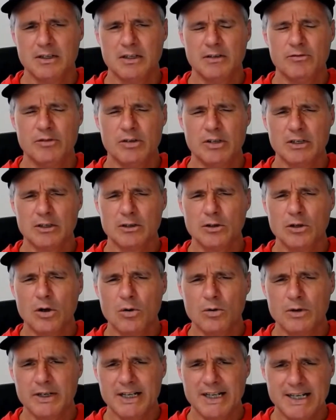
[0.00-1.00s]
If you get
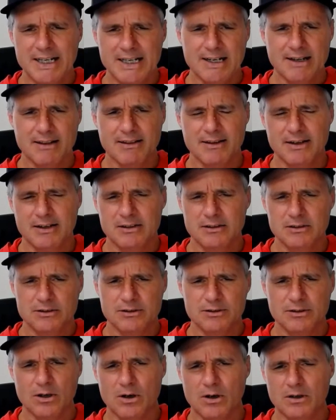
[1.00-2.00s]
low on anything,
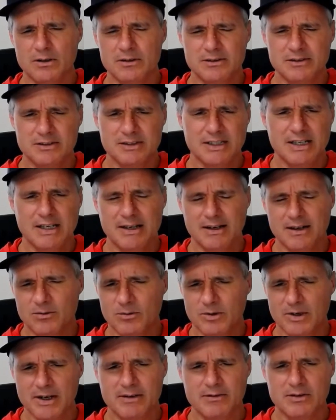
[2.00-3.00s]
salt, zinc,
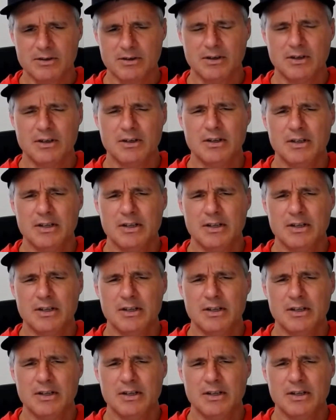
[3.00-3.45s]
whatever,